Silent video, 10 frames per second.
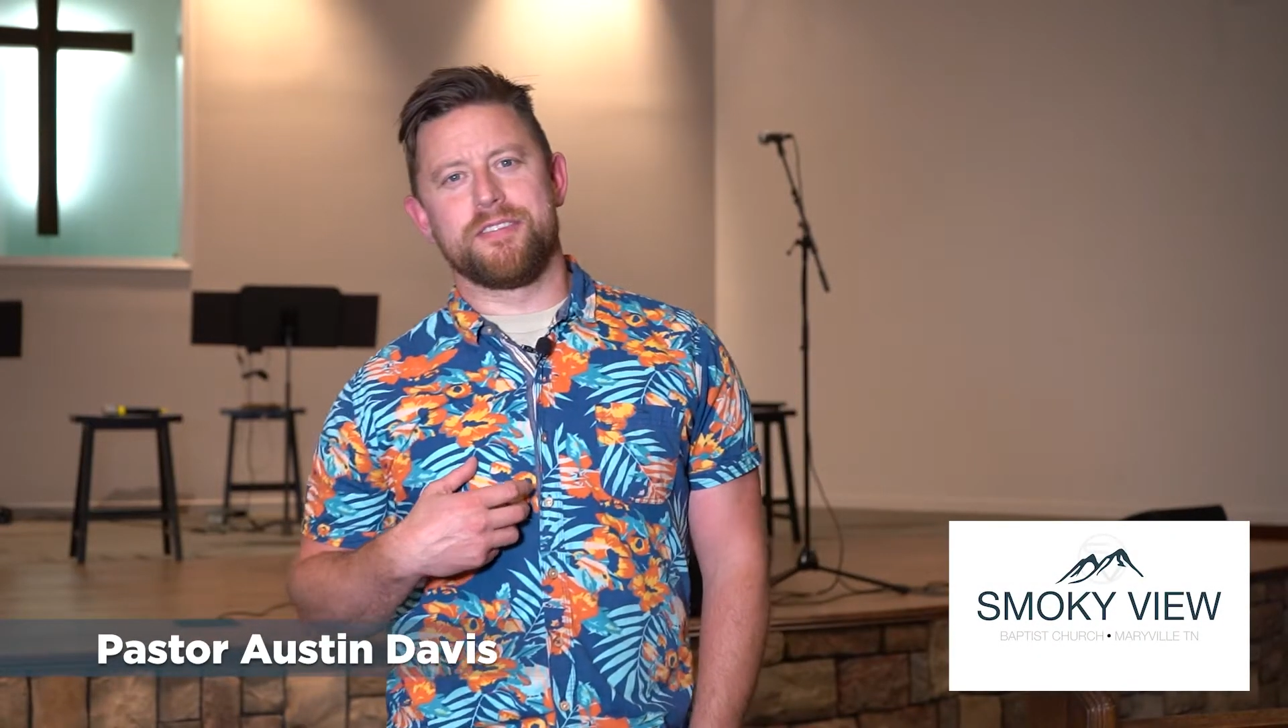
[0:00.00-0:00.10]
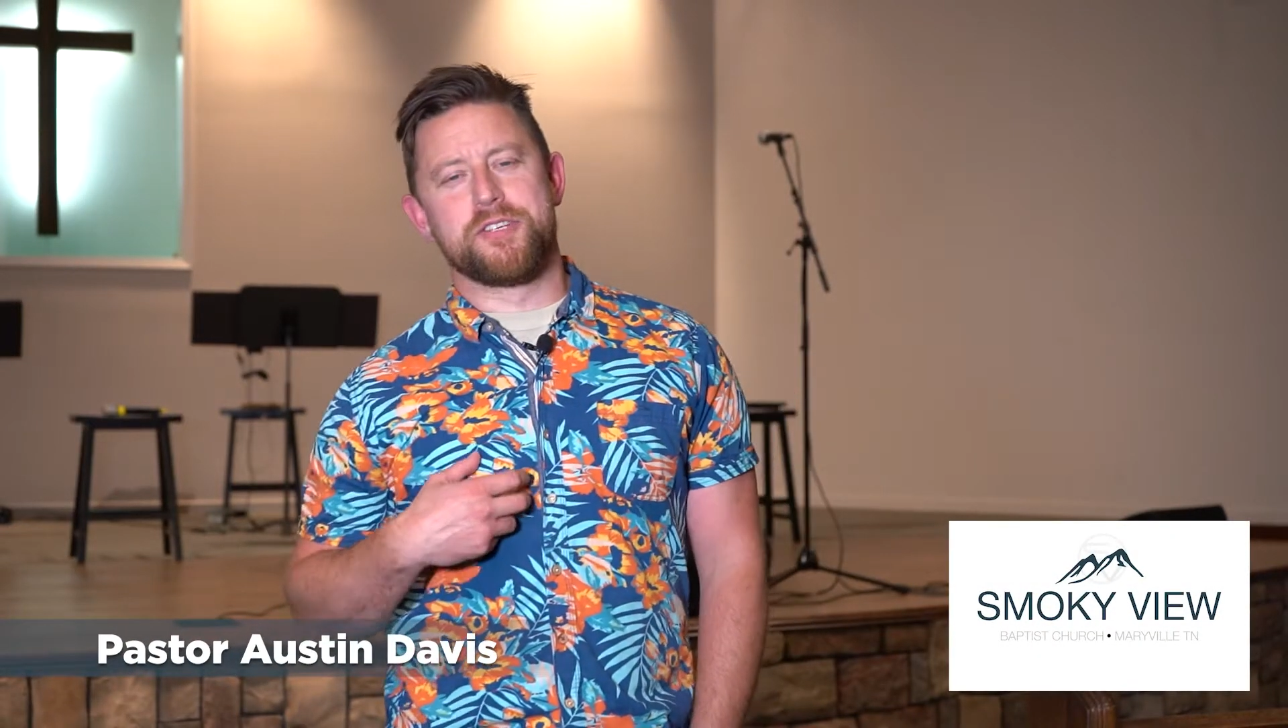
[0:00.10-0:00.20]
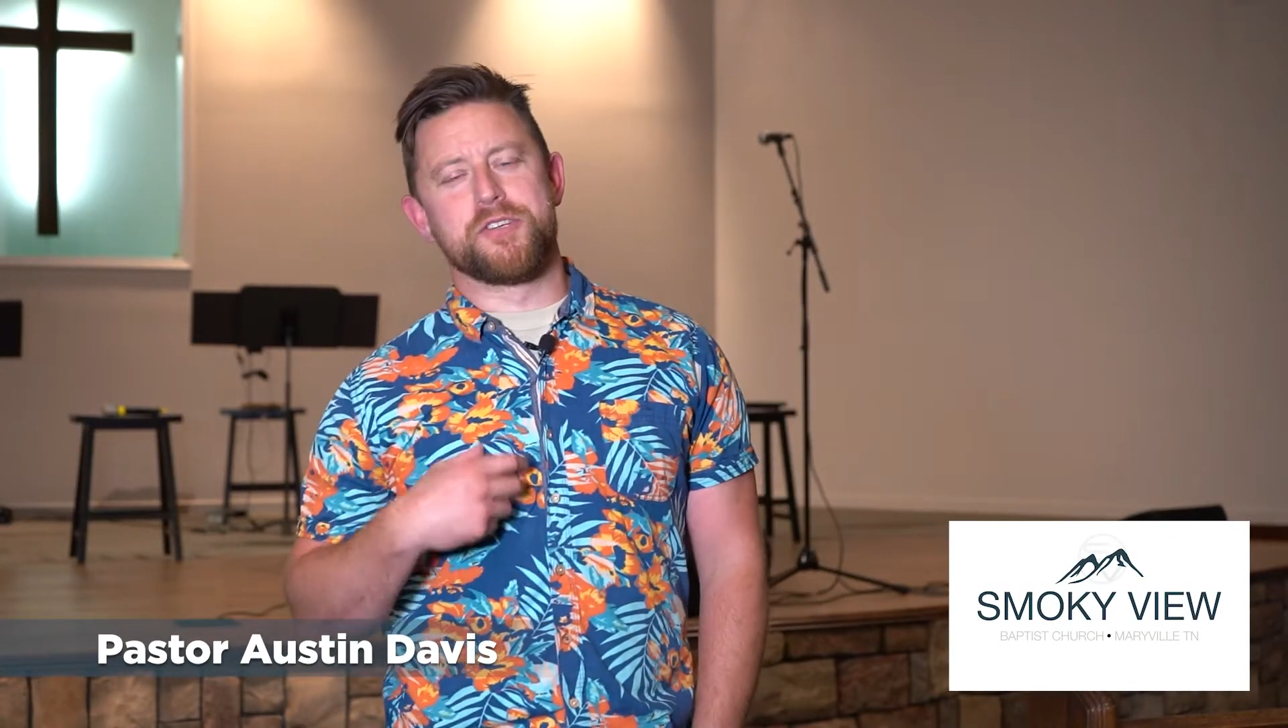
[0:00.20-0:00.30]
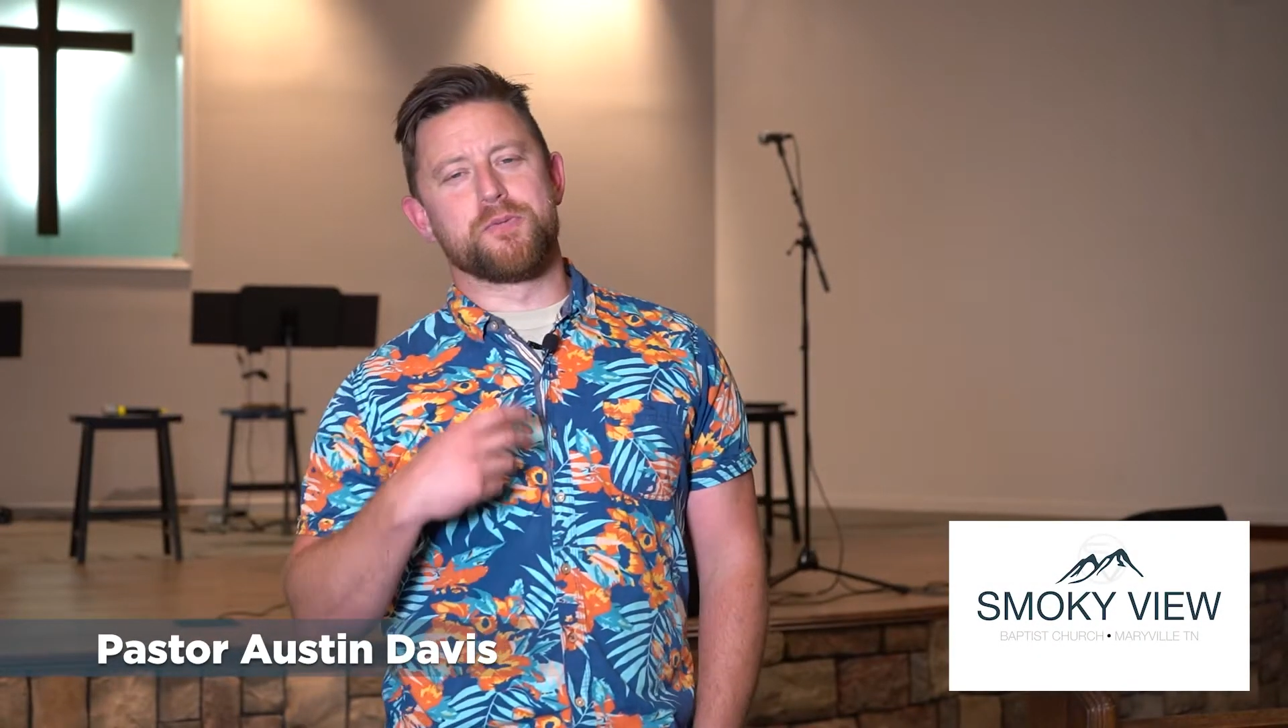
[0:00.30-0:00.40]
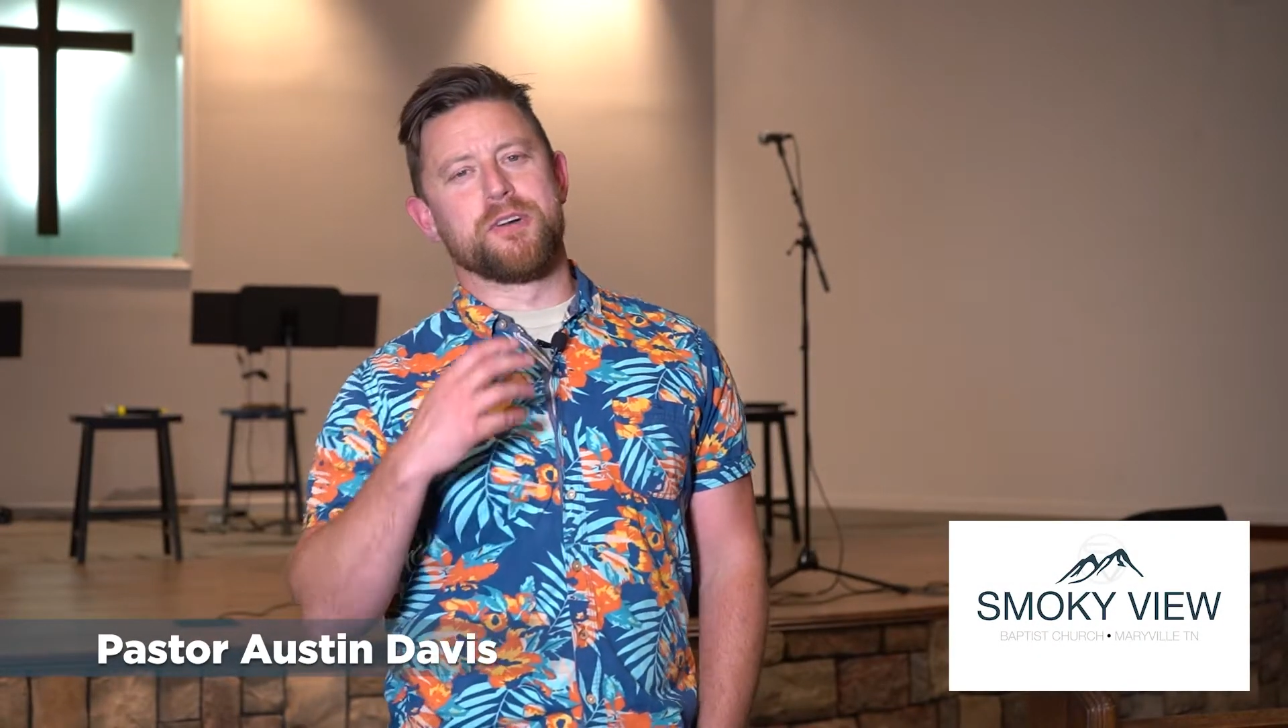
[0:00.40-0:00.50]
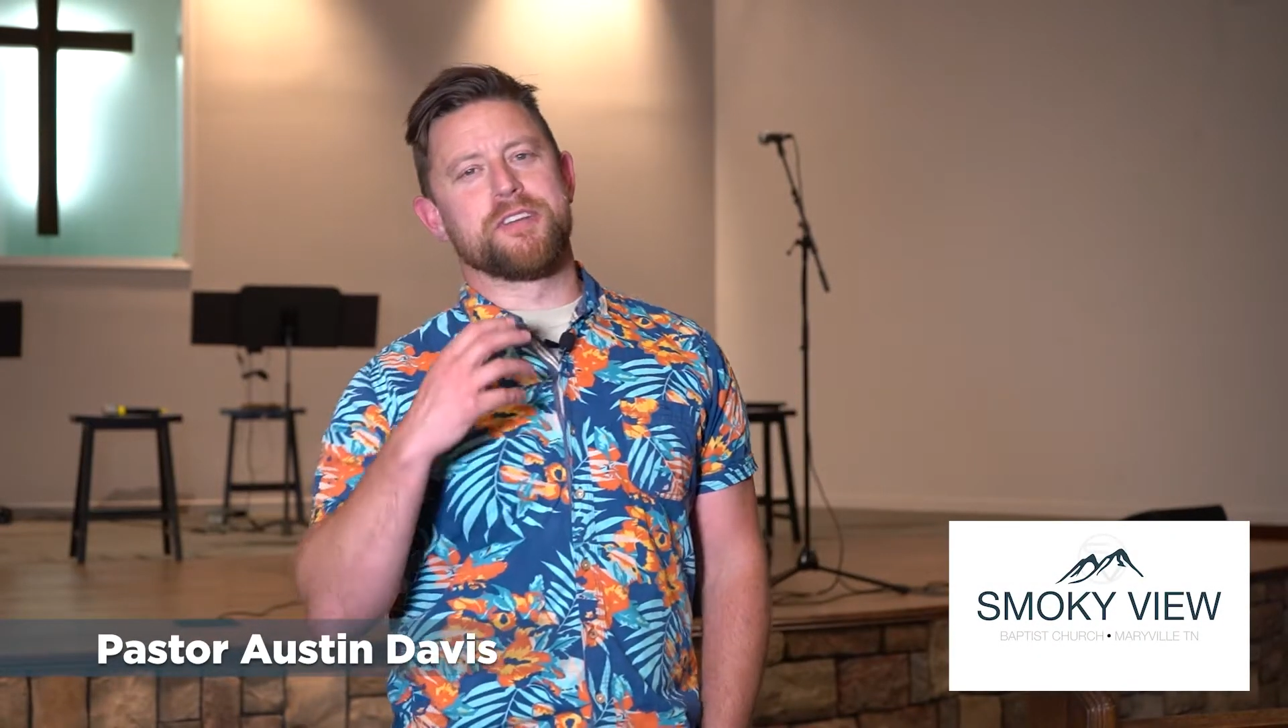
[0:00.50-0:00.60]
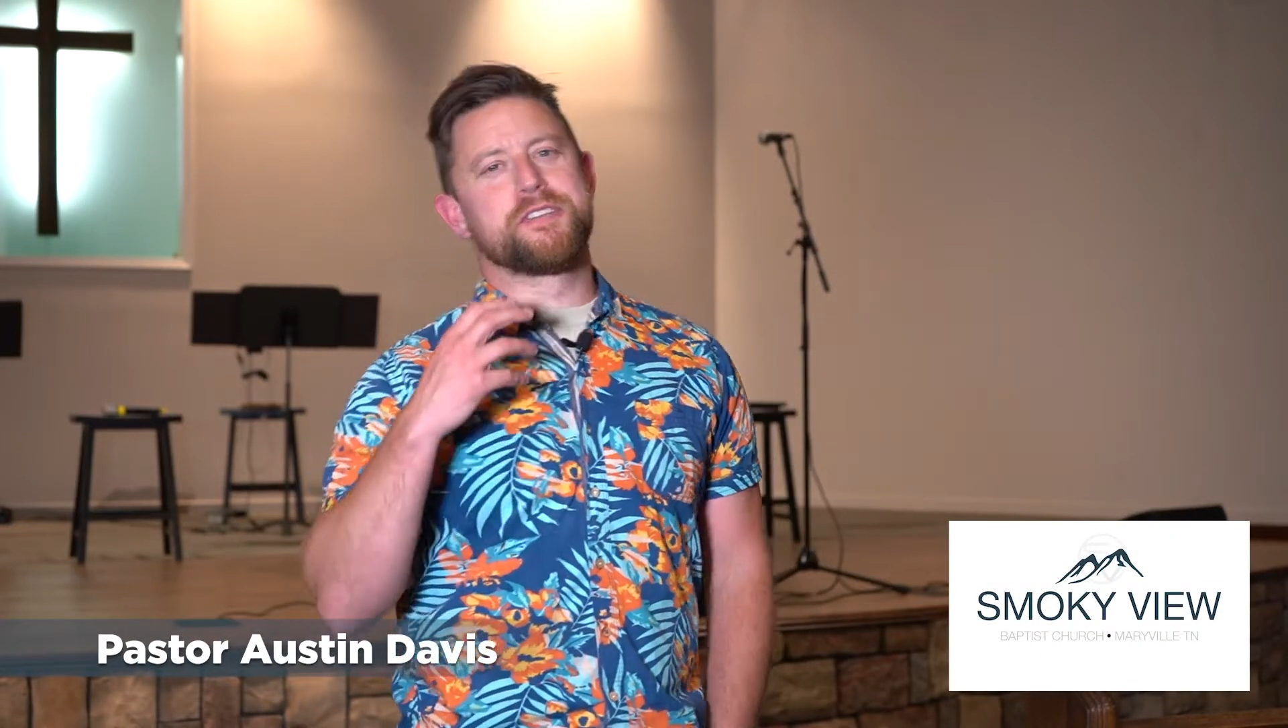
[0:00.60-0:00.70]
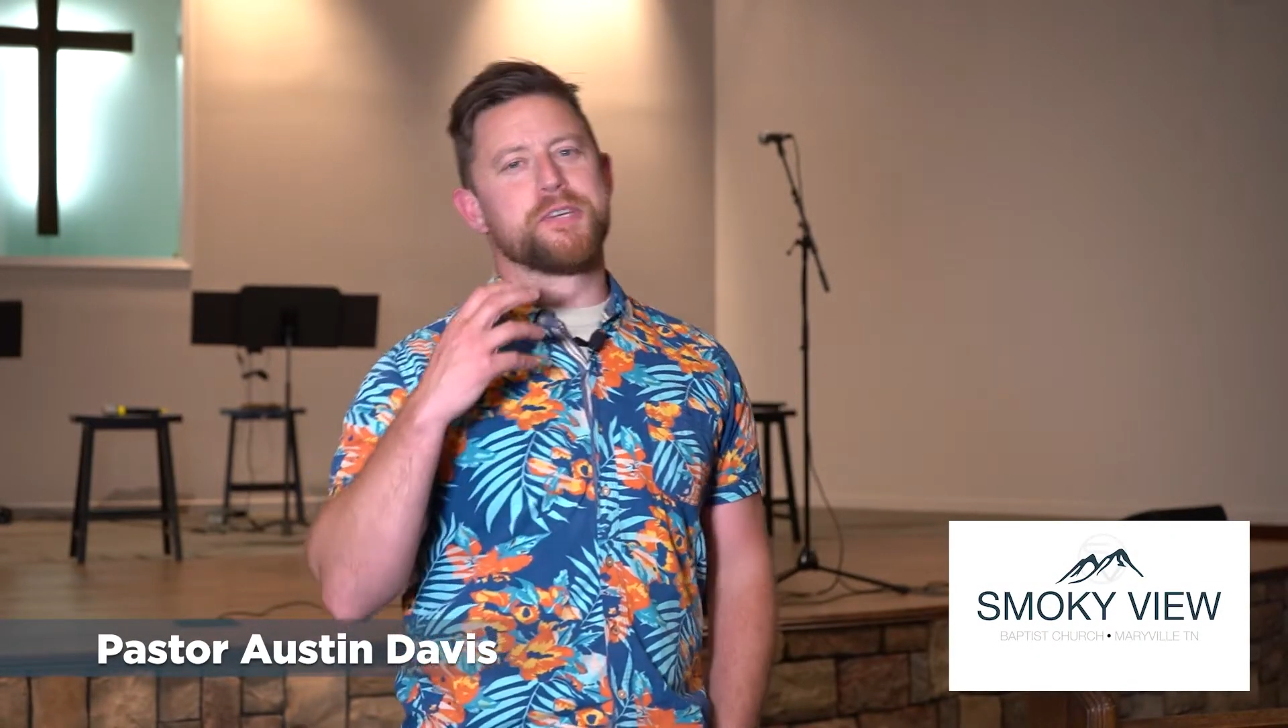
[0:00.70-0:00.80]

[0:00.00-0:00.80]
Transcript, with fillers: Just wanted